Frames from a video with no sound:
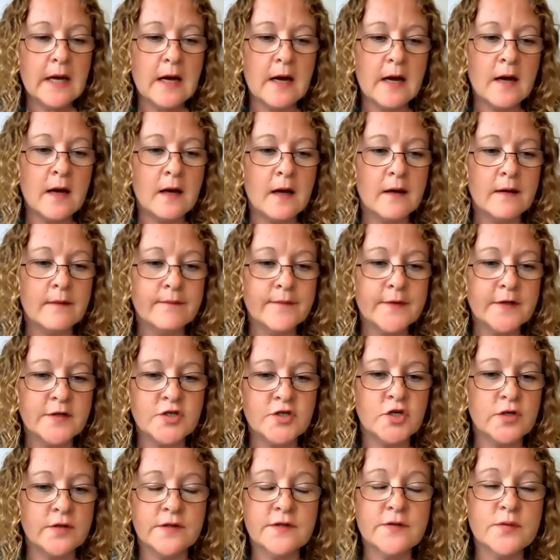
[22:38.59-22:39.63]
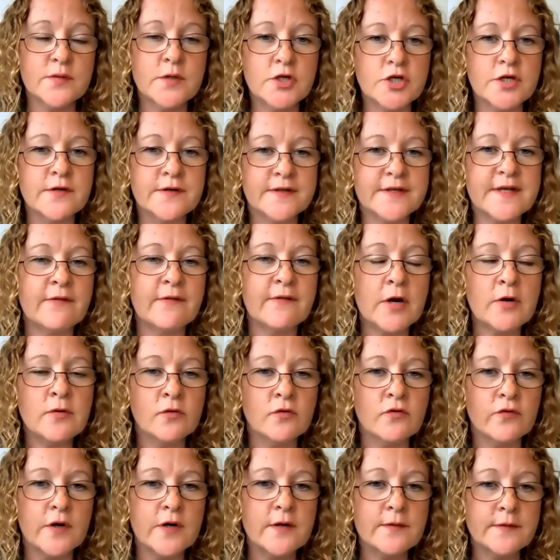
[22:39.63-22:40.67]
the students would choose their own
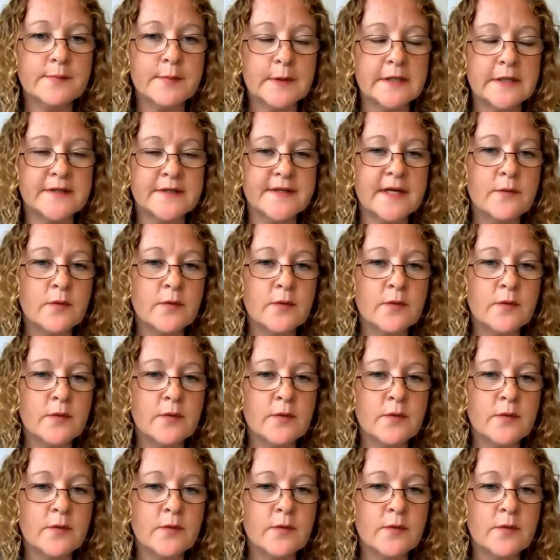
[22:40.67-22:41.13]
groups because